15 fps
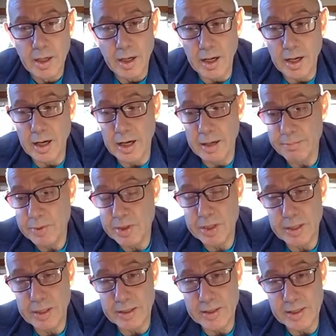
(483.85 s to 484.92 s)
I'm
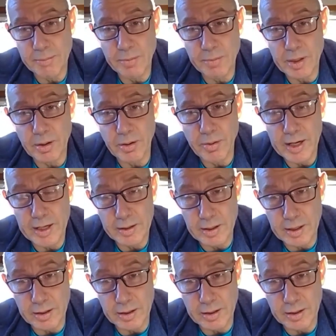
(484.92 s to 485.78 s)
sitting somewhere around